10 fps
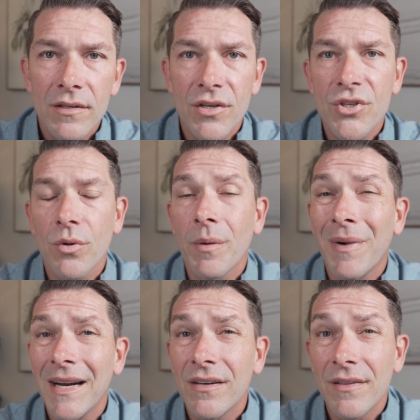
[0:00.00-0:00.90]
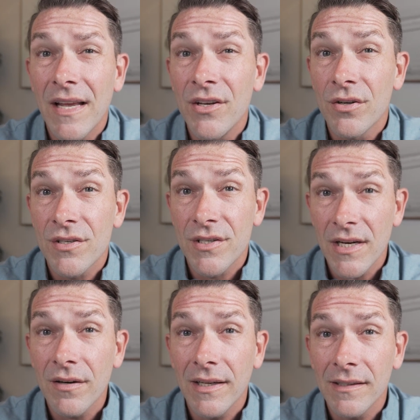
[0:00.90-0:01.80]
to show the buyer that you're
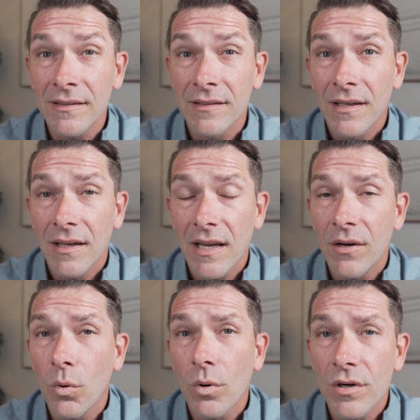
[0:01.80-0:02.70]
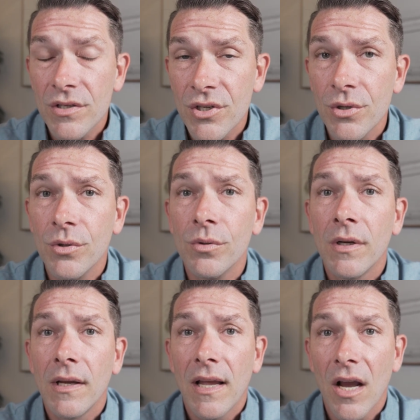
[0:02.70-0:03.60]
serious in order to
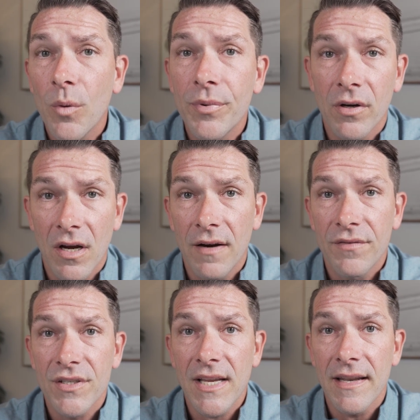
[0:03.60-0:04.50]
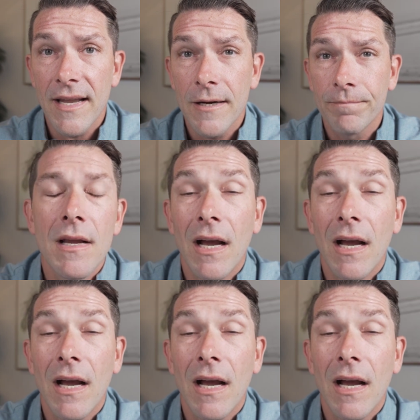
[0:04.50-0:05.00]
help your offer stand out.